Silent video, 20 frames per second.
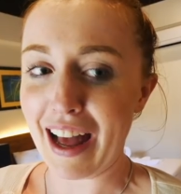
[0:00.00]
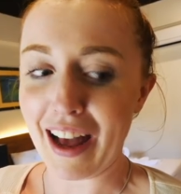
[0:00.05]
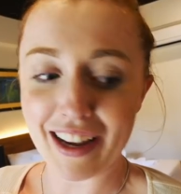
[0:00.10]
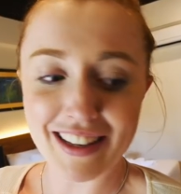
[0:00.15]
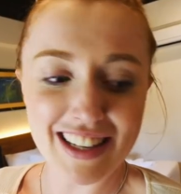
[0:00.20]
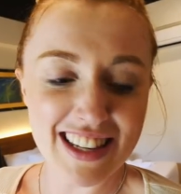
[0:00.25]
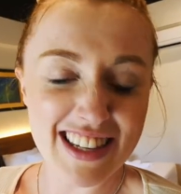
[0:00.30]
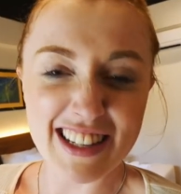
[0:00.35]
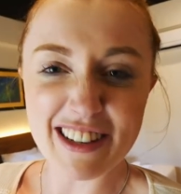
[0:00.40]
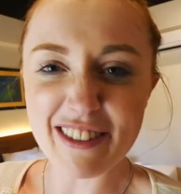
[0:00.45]

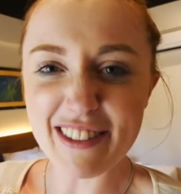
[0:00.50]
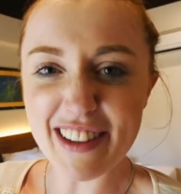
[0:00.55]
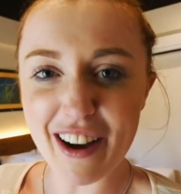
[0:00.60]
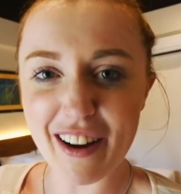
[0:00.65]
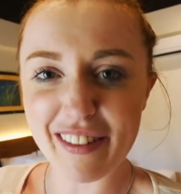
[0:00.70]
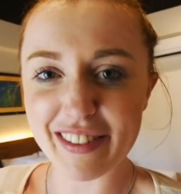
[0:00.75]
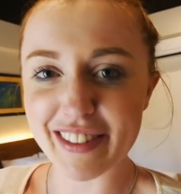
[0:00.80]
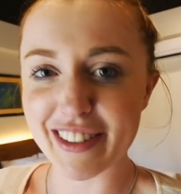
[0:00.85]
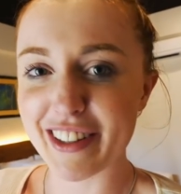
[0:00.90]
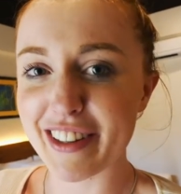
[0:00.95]
because it's still the
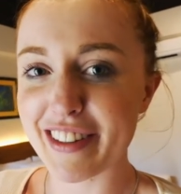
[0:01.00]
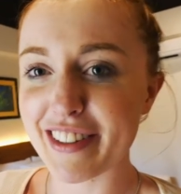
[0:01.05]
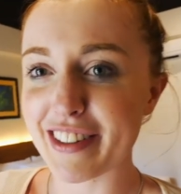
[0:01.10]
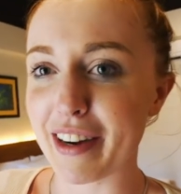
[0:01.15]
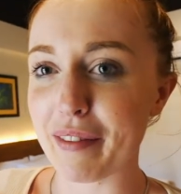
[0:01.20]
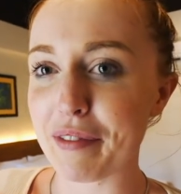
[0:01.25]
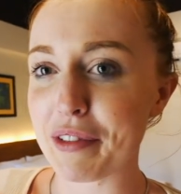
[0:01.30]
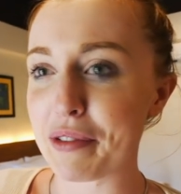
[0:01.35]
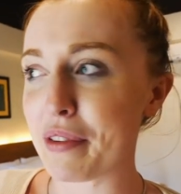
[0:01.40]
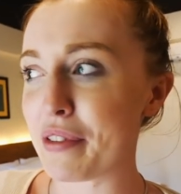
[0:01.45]
afternoon
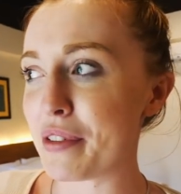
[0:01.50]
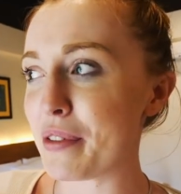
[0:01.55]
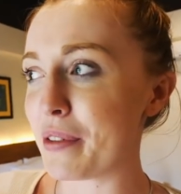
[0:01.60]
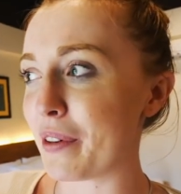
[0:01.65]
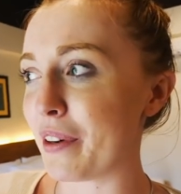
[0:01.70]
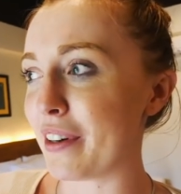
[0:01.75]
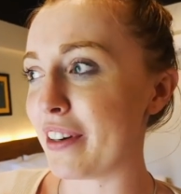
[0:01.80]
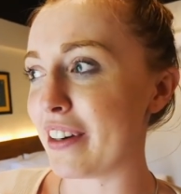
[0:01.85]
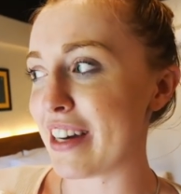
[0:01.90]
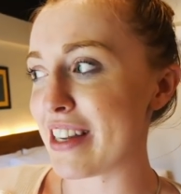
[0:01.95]
time, so we've
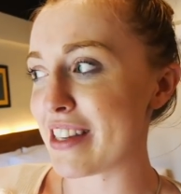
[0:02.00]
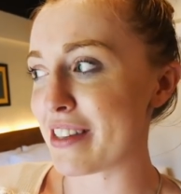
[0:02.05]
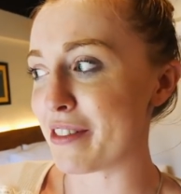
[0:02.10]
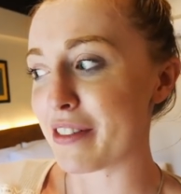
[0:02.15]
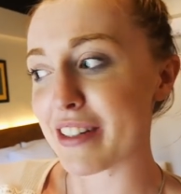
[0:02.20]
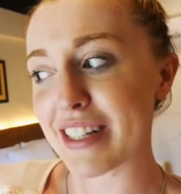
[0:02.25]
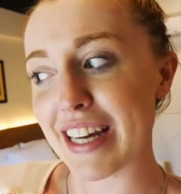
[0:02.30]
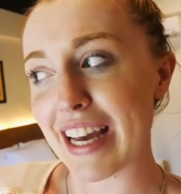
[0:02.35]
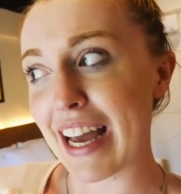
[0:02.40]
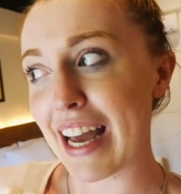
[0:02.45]
still got a nice
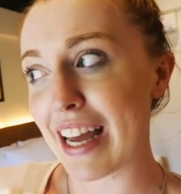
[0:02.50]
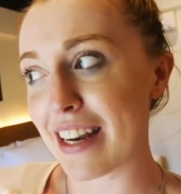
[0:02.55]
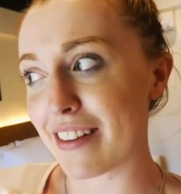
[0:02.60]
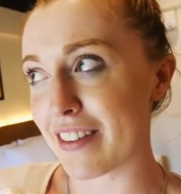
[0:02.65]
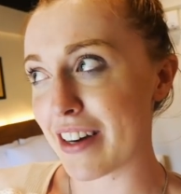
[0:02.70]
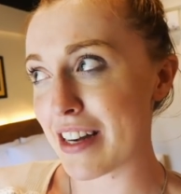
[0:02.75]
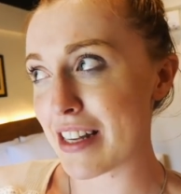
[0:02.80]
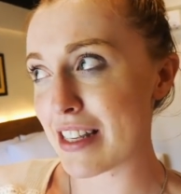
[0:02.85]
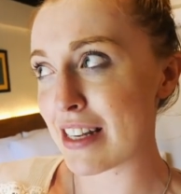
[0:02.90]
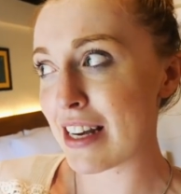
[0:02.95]
long day ahead
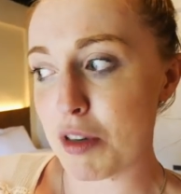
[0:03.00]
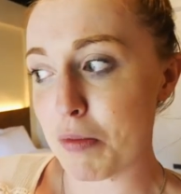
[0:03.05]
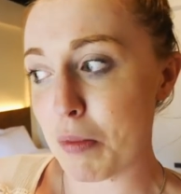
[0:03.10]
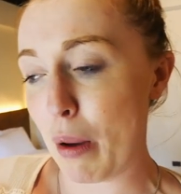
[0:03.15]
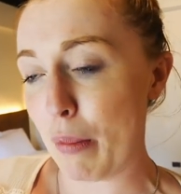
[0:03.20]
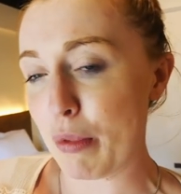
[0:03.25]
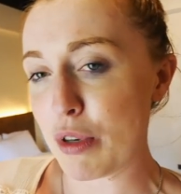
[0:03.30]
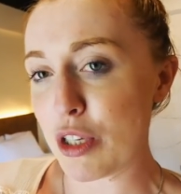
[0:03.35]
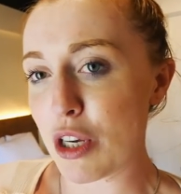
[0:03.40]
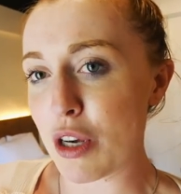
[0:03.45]
of us to
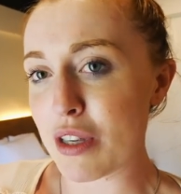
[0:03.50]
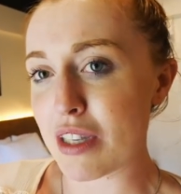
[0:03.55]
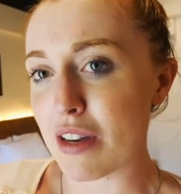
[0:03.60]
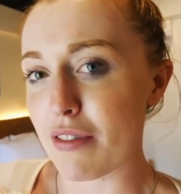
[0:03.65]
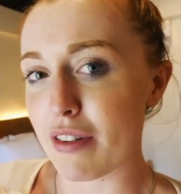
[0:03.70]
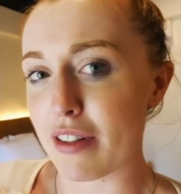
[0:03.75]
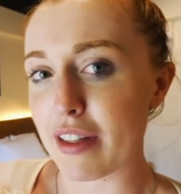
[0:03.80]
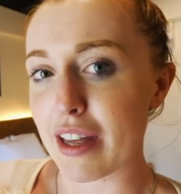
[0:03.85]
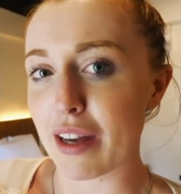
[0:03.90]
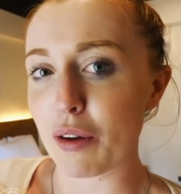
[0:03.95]
be able to use
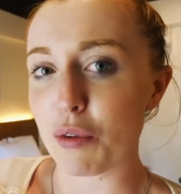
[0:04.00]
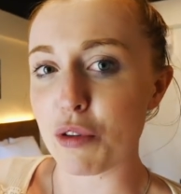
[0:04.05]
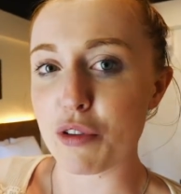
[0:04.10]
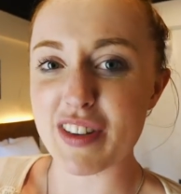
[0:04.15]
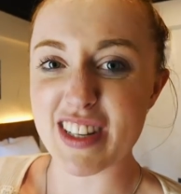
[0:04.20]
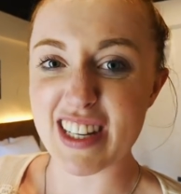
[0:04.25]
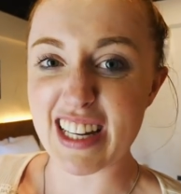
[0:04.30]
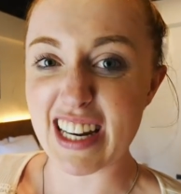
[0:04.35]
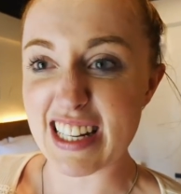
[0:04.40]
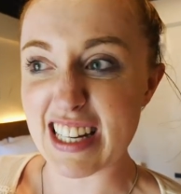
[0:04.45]
everything, all the
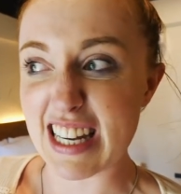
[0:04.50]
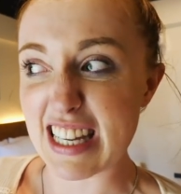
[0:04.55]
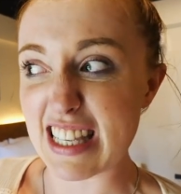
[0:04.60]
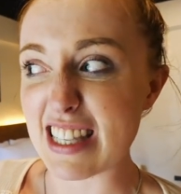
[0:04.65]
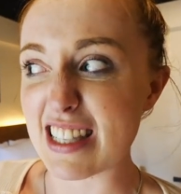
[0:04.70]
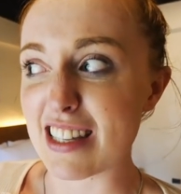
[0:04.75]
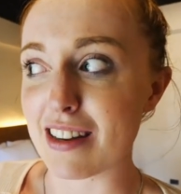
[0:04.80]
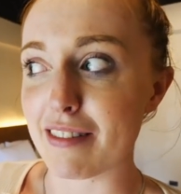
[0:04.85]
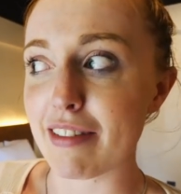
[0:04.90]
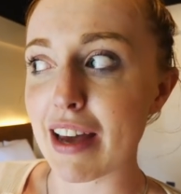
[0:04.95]
facilities
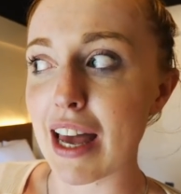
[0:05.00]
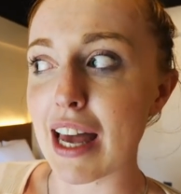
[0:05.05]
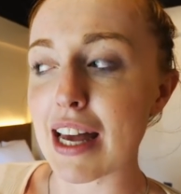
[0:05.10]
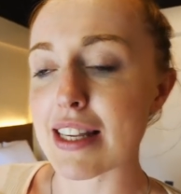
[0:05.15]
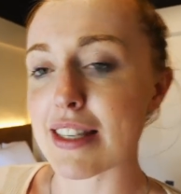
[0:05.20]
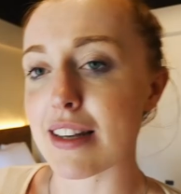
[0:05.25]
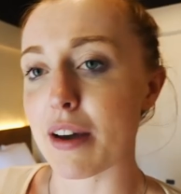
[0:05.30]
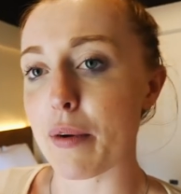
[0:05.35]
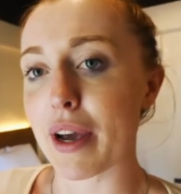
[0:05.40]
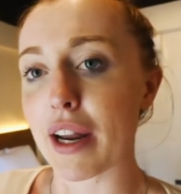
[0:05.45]
and stuff
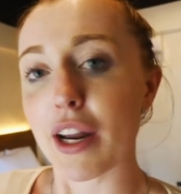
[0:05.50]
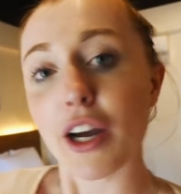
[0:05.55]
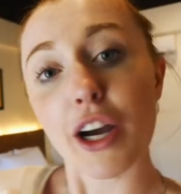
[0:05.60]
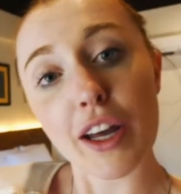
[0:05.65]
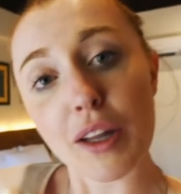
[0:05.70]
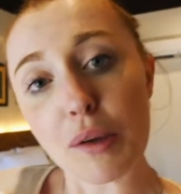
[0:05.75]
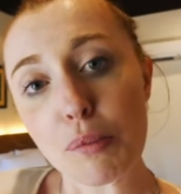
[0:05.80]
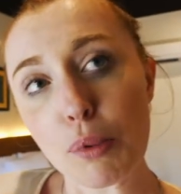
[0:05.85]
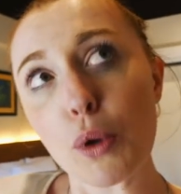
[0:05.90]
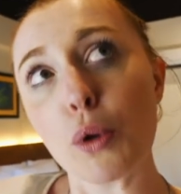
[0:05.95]
here. So we're going to
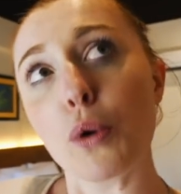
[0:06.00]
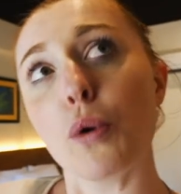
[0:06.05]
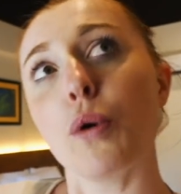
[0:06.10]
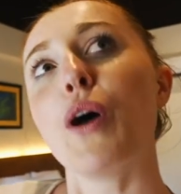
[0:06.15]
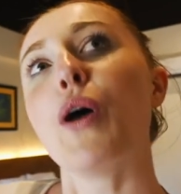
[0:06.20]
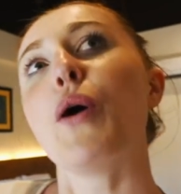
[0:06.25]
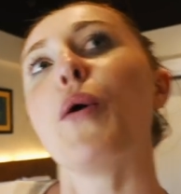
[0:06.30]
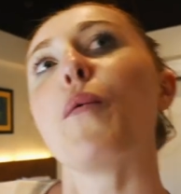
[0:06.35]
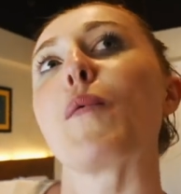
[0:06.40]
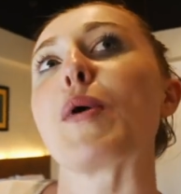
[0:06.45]
go in the pool.